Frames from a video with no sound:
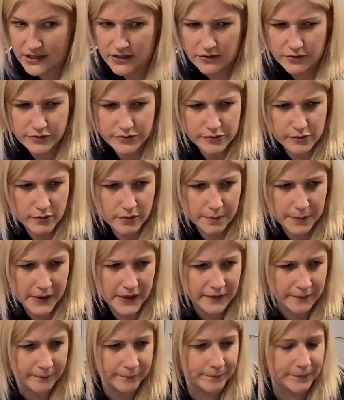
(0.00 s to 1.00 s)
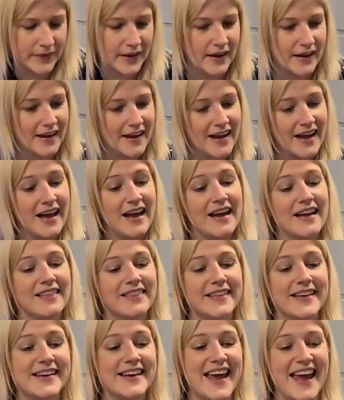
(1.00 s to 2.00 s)
Here's hoping.
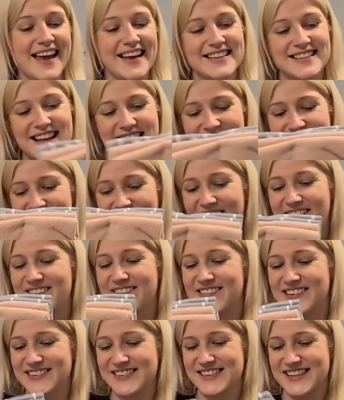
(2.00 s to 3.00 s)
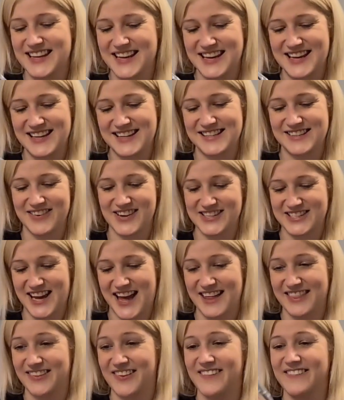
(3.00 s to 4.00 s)
The next thing I bought were these, which
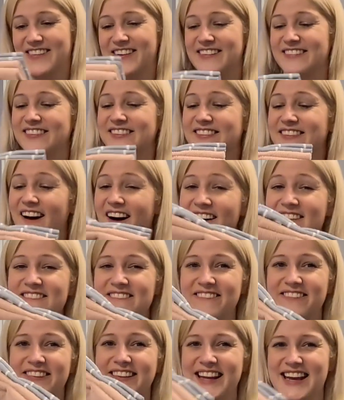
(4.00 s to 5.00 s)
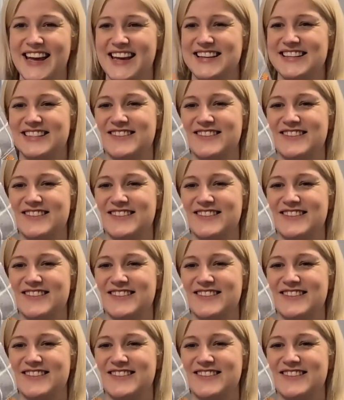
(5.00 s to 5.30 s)
I thought were lovely.